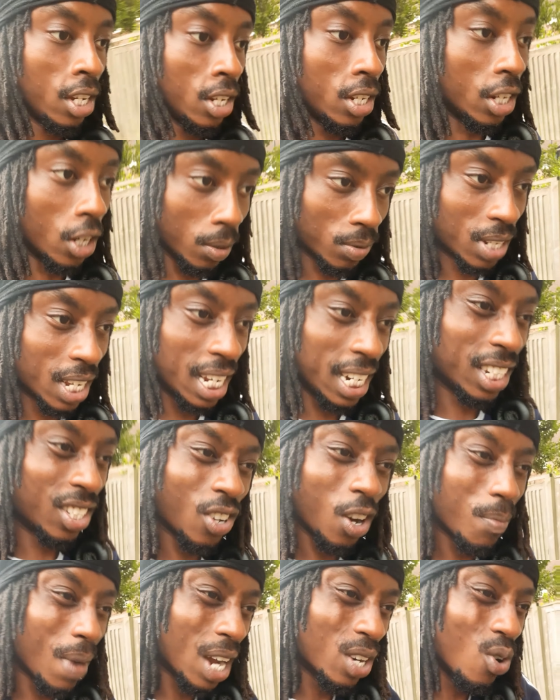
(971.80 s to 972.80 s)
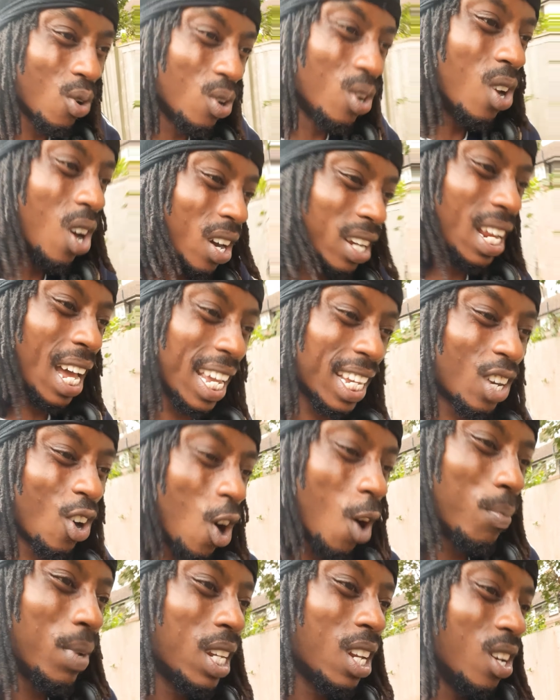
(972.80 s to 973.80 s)
what I'm saying? It's not about no love. Like, it
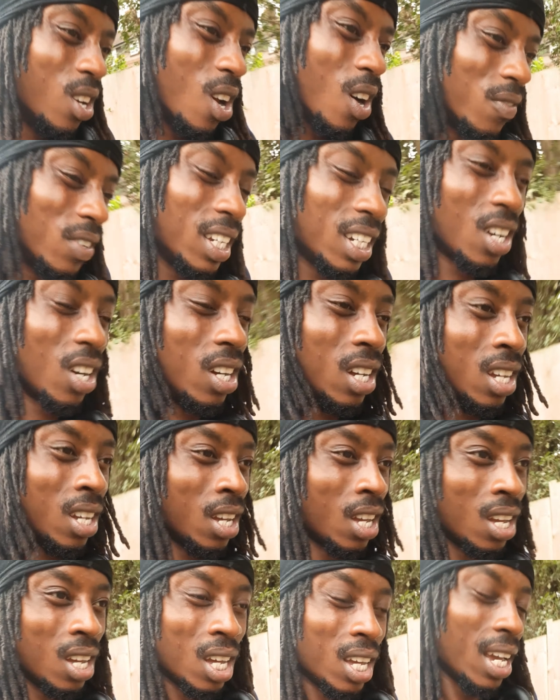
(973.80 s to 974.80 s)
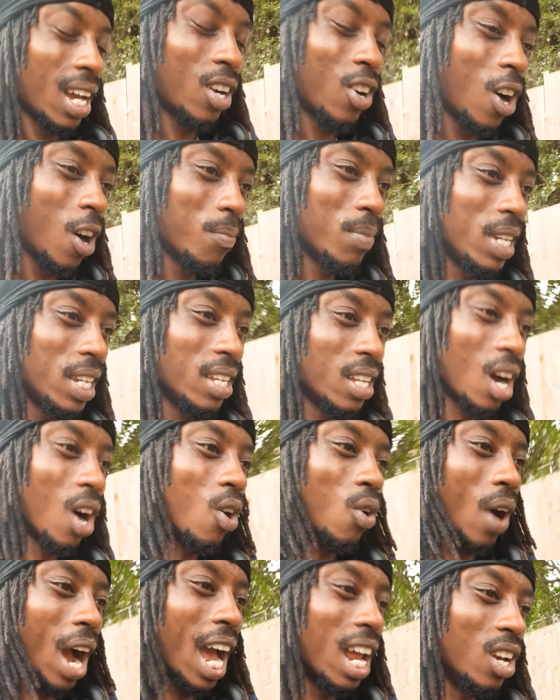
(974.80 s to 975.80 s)
can't be the love. It can't be,
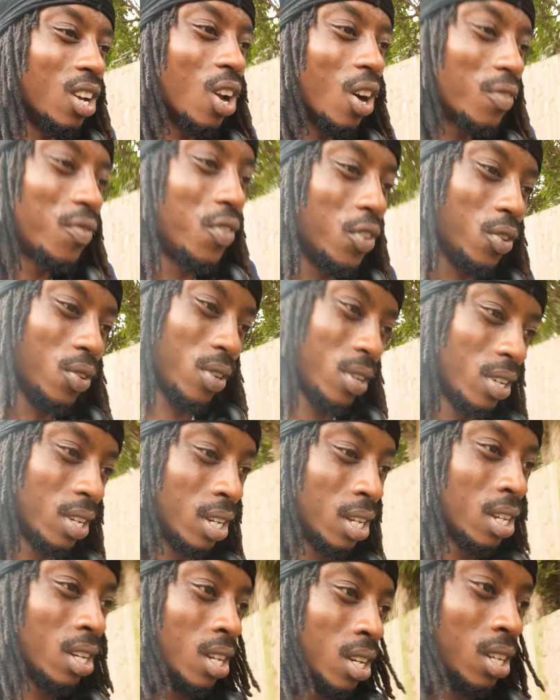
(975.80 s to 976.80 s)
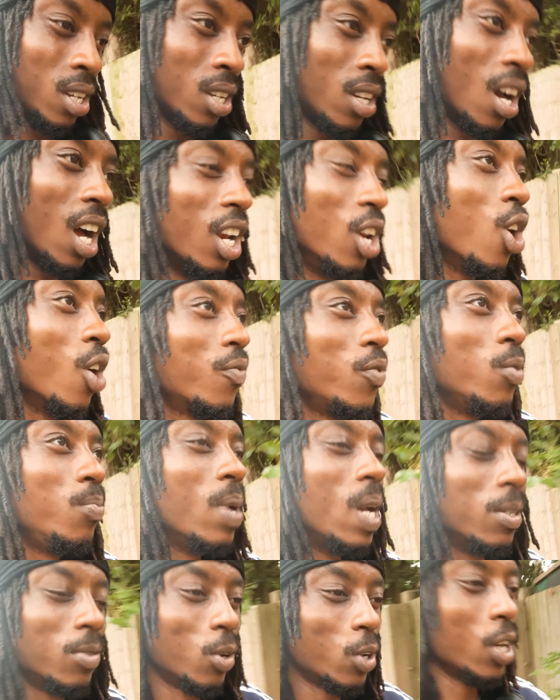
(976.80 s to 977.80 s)
oh, I love you,
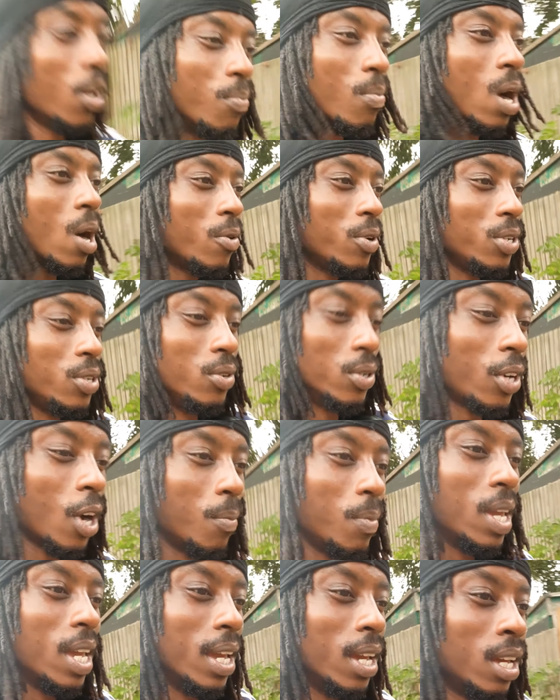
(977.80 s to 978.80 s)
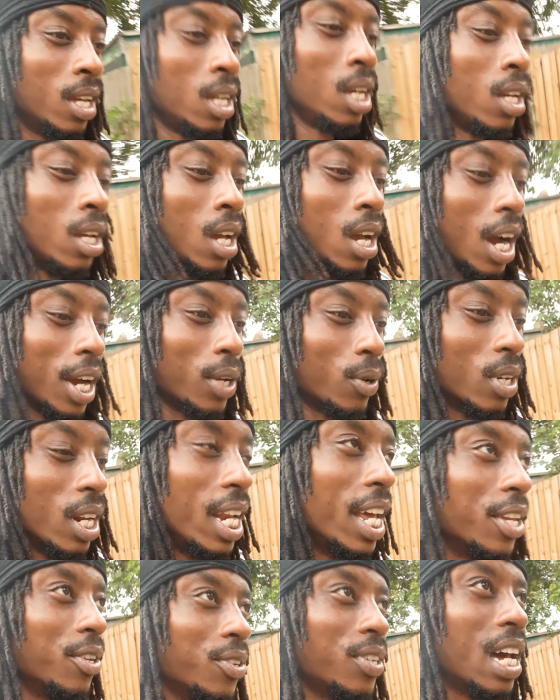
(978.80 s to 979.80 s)
babes, I'm gonna marry you. Come here. I don't want to
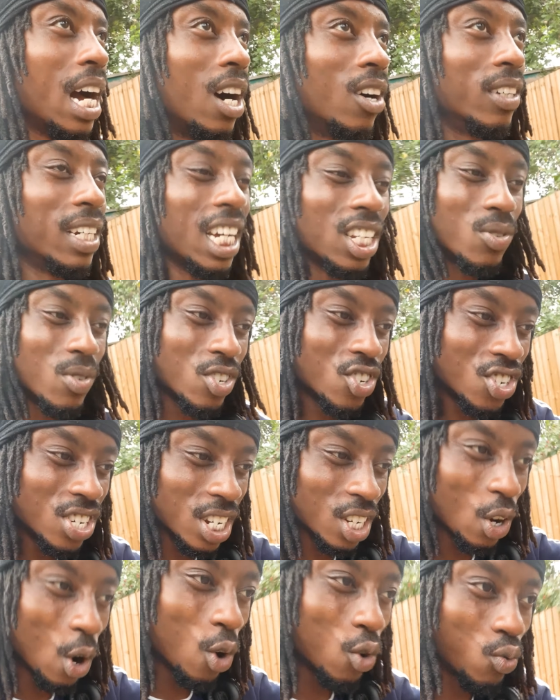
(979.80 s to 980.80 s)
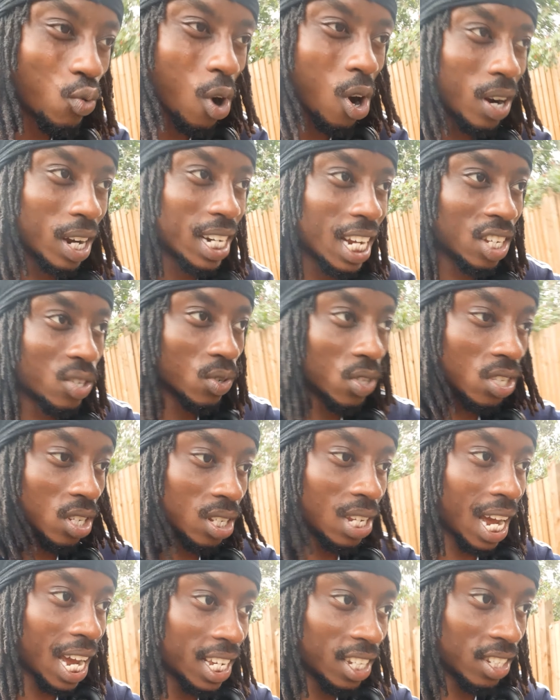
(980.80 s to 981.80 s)
let you down. That's when shit goes wrong, and that's what
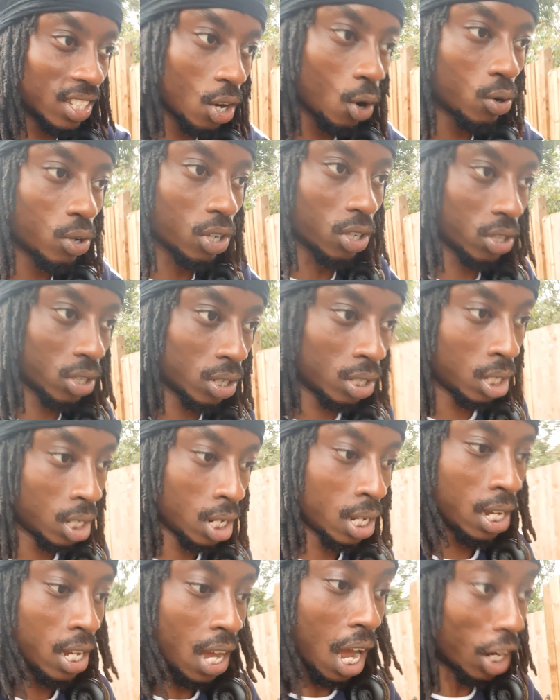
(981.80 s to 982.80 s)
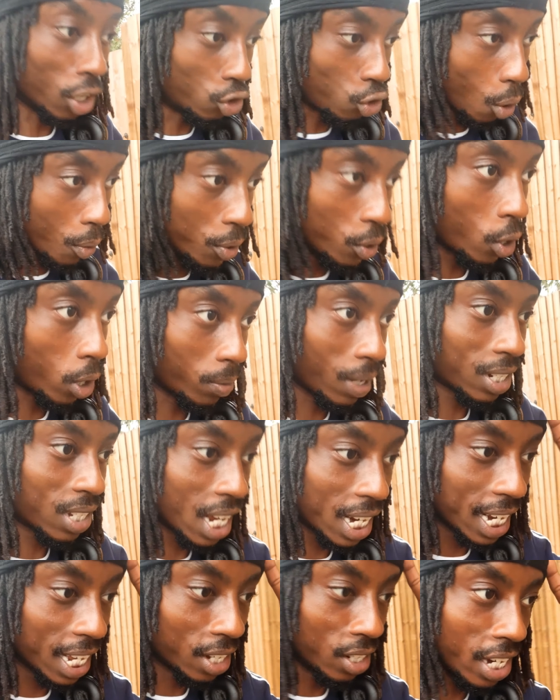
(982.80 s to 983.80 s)
society has told us. And growing up, that's
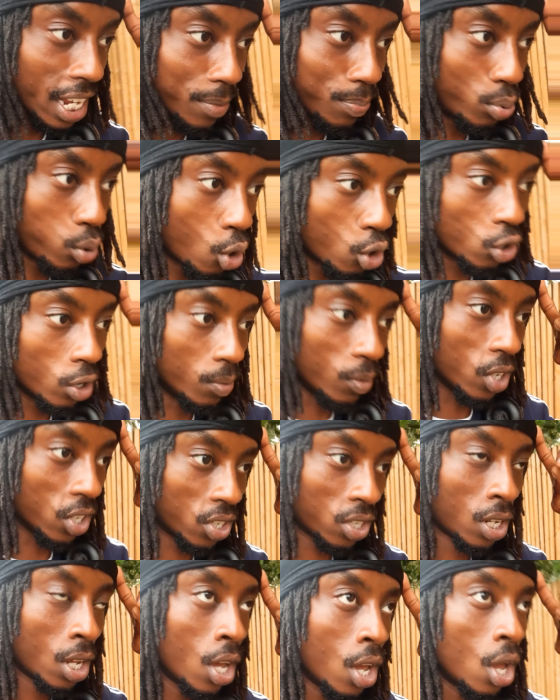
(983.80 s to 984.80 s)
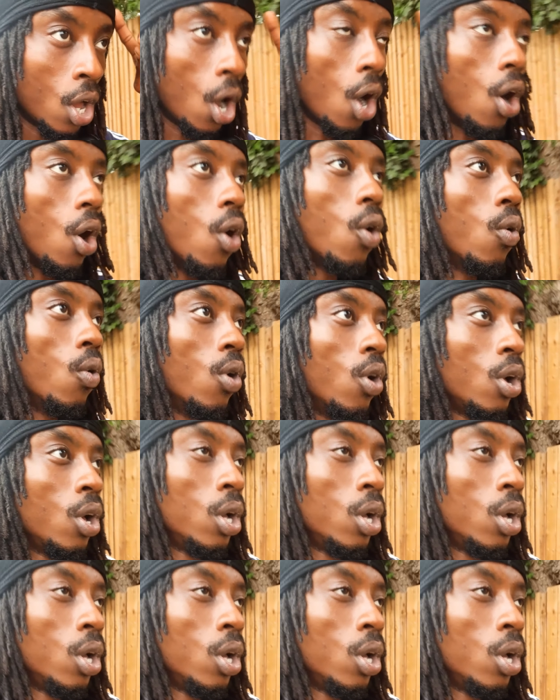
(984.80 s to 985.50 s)
how they program us. Oh,